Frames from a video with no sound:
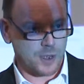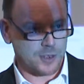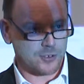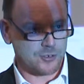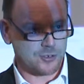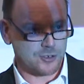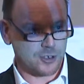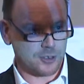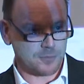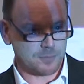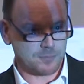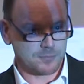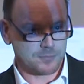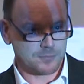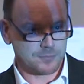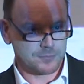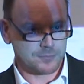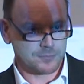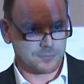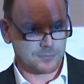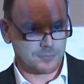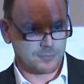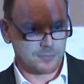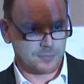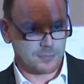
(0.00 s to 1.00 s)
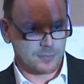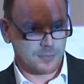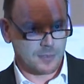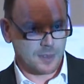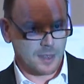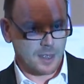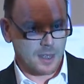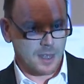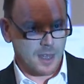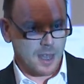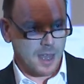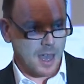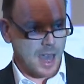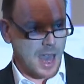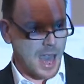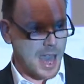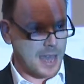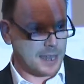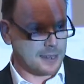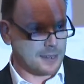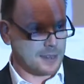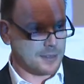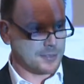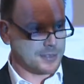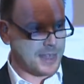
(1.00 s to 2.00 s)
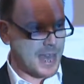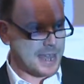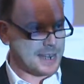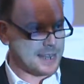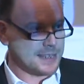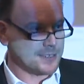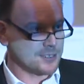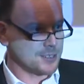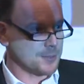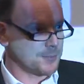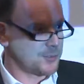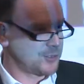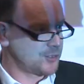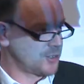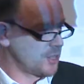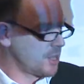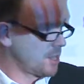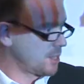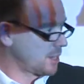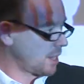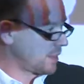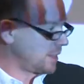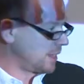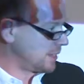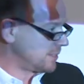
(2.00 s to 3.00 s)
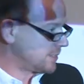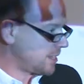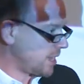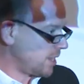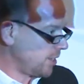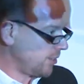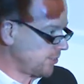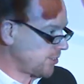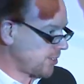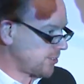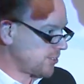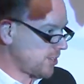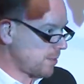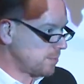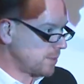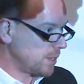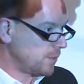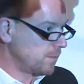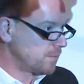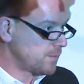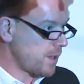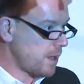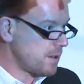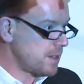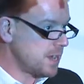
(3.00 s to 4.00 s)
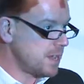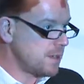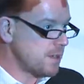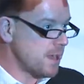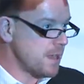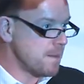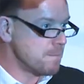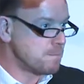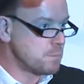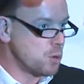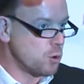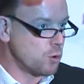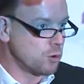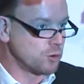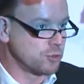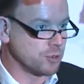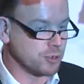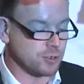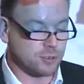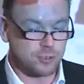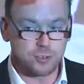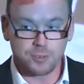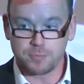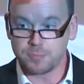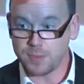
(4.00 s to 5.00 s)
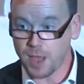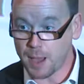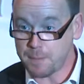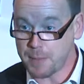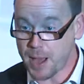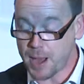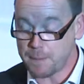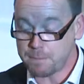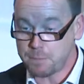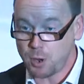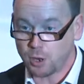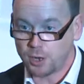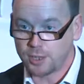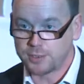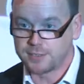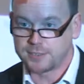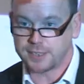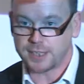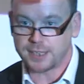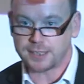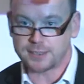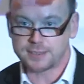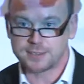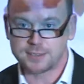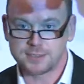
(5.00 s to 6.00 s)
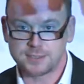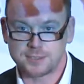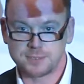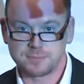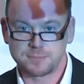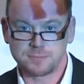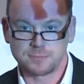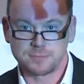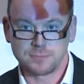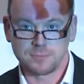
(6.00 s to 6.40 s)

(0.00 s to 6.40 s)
question. And that it's absurd, I think, tells us something very important about politics.